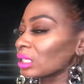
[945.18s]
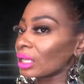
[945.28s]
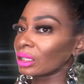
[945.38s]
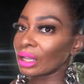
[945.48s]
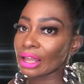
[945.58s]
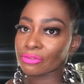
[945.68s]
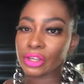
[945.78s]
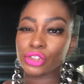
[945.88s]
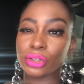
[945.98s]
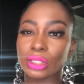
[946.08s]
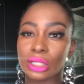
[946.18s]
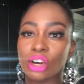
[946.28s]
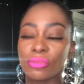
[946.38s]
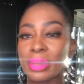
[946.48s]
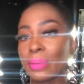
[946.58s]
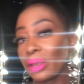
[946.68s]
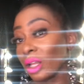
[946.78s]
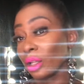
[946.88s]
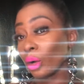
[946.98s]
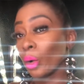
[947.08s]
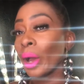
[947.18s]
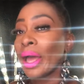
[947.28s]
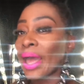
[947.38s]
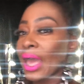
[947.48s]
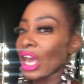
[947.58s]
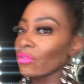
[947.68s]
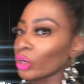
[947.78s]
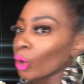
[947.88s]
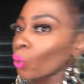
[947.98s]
like the light fixture itself may be a little heavier